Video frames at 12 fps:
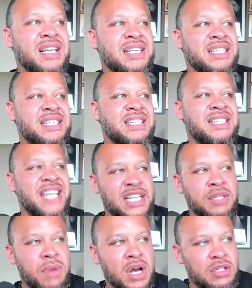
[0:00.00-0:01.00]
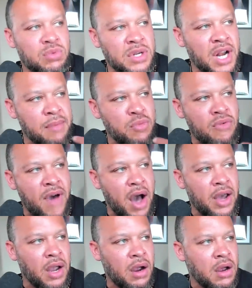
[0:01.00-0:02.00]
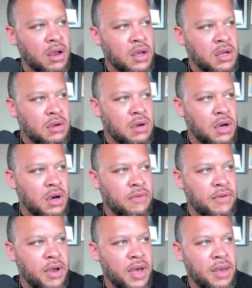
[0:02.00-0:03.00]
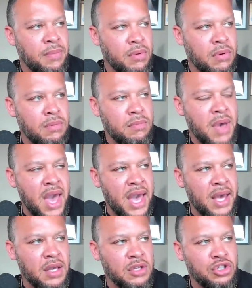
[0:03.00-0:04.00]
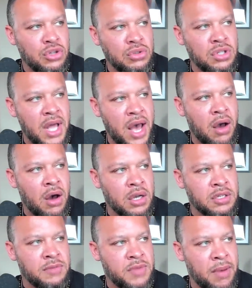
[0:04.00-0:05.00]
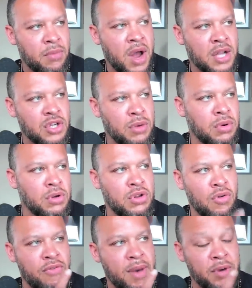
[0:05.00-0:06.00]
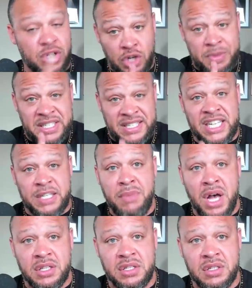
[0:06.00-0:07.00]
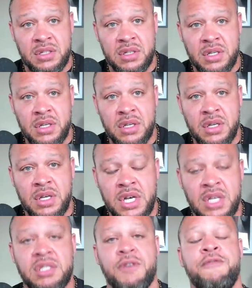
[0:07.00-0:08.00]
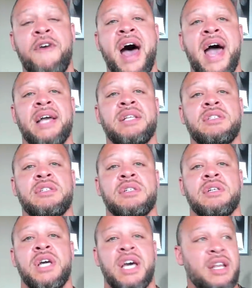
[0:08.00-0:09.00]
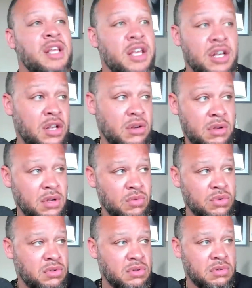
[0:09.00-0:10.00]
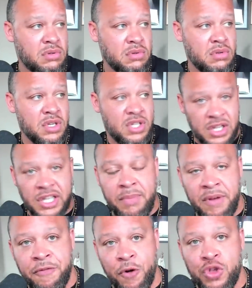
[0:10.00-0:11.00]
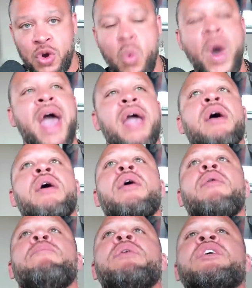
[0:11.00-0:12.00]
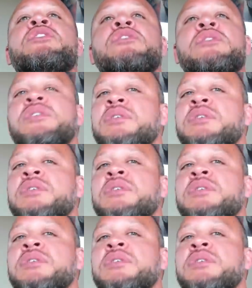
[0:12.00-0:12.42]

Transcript: six months. When did I move out here? Uh, April, May, June, July, August, September, October, November. It took me six months to find, and, and, and it was, it's a little bit further away, but it's,